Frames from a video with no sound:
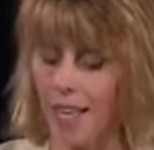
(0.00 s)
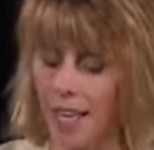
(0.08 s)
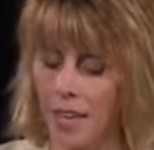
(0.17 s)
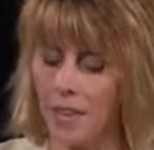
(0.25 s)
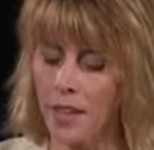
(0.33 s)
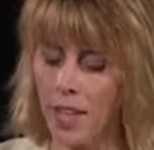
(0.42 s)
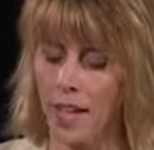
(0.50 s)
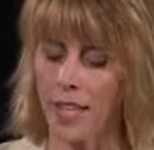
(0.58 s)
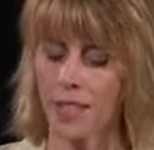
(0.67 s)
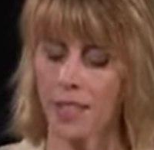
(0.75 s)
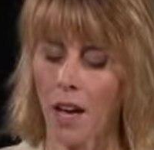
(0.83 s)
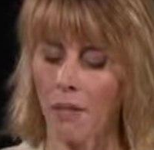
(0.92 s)
in the
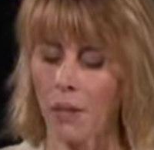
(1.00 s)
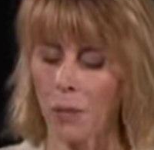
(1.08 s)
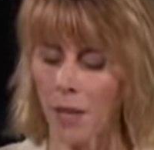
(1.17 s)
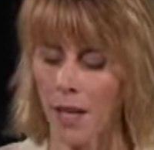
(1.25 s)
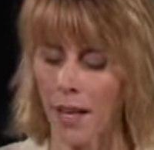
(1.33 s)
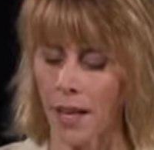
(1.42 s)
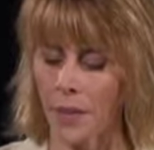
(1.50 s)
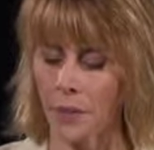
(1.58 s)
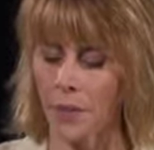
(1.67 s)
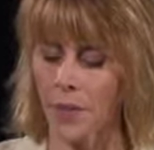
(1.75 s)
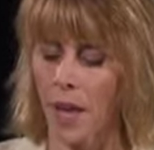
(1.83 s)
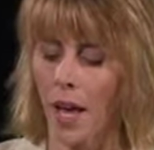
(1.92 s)
case of the plan,
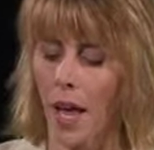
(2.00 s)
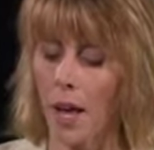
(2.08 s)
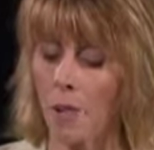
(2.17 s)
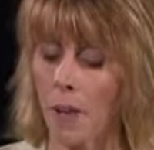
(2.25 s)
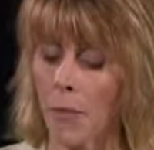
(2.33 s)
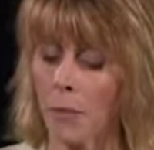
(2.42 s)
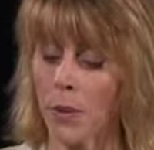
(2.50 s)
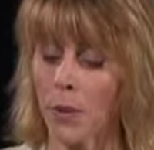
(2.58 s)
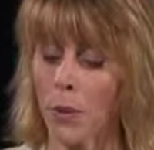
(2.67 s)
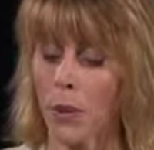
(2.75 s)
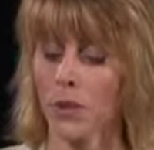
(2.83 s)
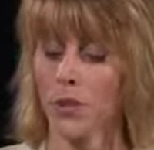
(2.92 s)
a member
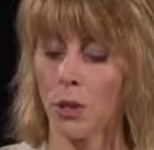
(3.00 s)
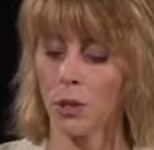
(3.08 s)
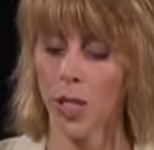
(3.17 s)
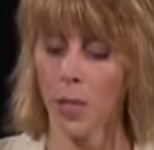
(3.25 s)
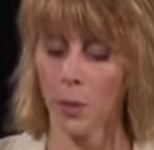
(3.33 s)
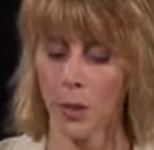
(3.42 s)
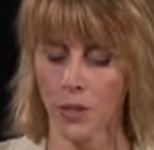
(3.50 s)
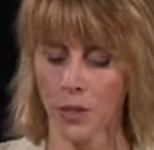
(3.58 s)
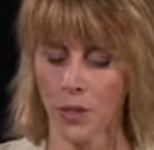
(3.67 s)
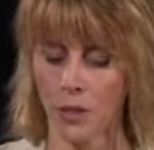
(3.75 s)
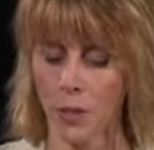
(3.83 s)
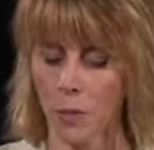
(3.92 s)
or associated person
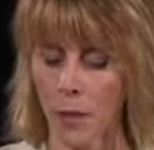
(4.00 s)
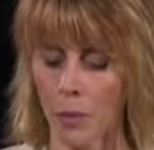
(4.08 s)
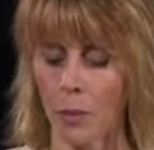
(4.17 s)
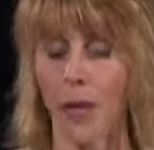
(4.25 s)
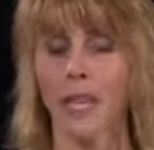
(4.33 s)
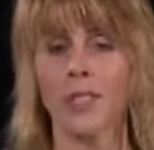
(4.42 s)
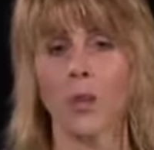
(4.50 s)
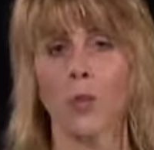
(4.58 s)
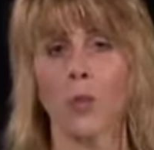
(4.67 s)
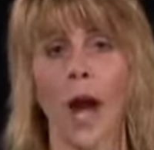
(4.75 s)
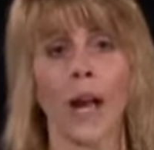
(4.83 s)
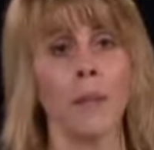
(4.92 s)
of the member makes a
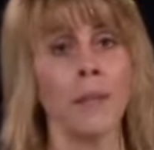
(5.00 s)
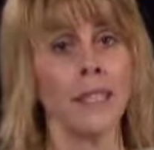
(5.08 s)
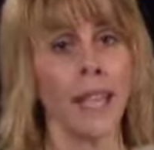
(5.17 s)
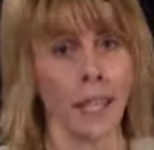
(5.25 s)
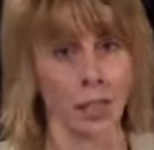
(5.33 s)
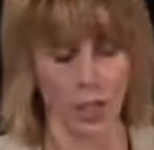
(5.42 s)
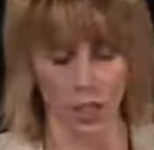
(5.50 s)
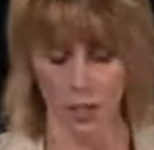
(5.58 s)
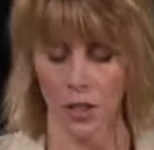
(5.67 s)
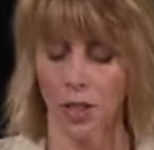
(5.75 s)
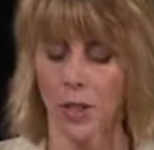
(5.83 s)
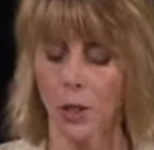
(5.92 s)

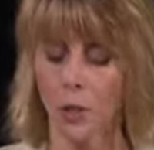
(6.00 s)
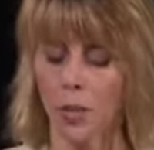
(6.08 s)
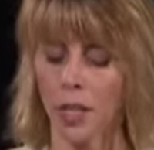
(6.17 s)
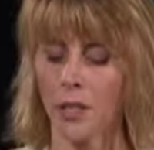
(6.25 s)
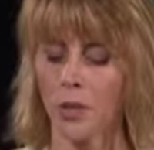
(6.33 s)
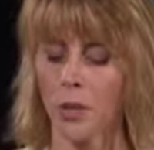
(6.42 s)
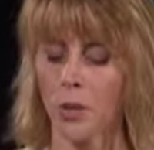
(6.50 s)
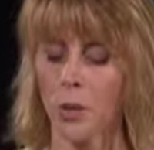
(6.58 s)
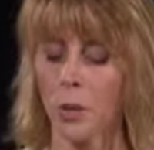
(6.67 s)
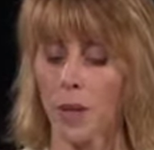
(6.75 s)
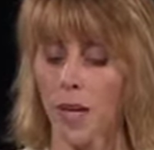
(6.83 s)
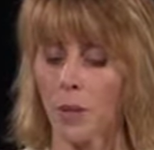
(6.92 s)
recommendation to an individual
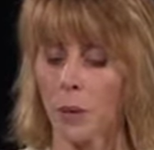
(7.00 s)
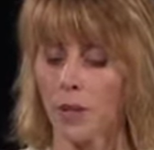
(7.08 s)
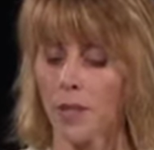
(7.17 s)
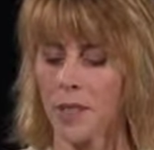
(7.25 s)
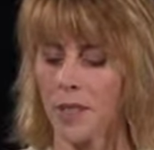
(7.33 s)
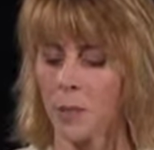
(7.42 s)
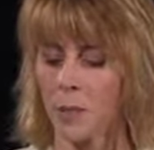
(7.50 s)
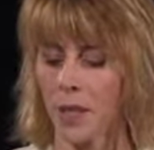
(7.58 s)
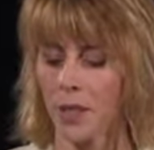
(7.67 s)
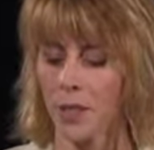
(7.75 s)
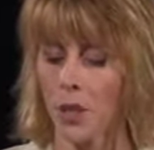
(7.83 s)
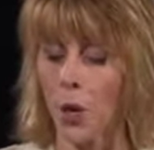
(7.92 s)
plan
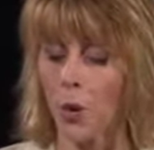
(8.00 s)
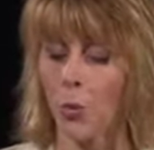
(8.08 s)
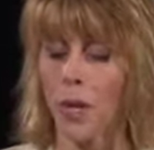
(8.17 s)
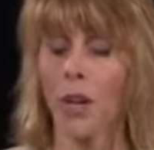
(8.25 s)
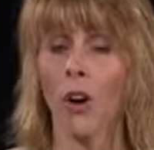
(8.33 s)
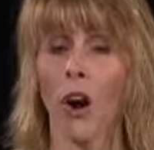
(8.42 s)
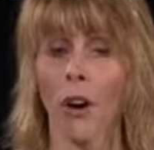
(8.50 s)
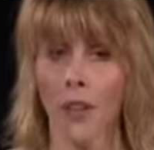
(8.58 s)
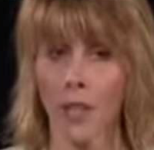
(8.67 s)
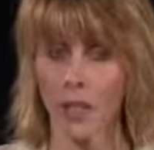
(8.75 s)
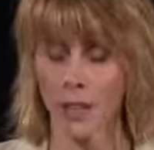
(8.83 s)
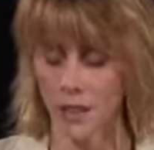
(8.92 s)
participant
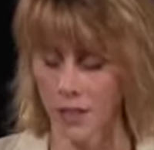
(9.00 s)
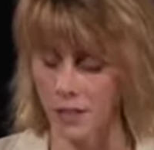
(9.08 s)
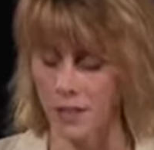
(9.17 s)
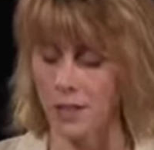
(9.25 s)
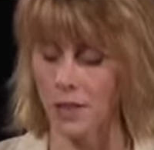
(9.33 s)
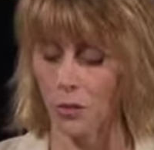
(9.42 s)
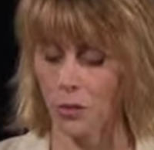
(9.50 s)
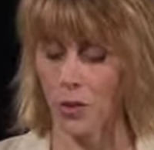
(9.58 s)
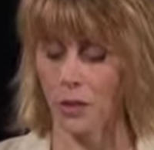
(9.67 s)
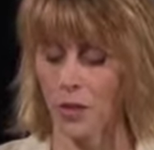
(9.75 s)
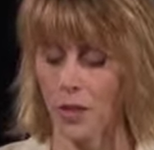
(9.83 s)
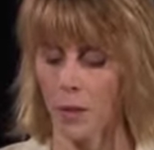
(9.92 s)
regarding this
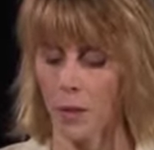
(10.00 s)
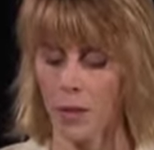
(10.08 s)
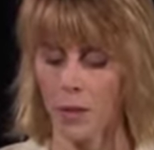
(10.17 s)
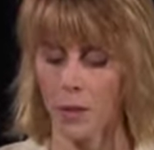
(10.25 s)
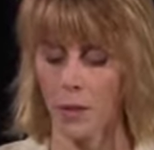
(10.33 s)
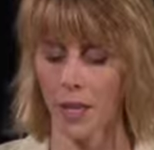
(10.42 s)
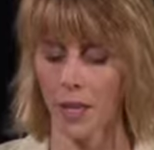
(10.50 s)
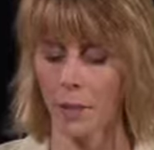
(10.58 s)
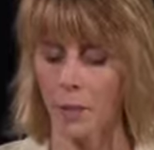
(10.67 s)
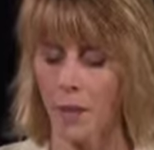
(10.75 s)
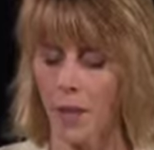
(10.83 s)
deferred variable annuity,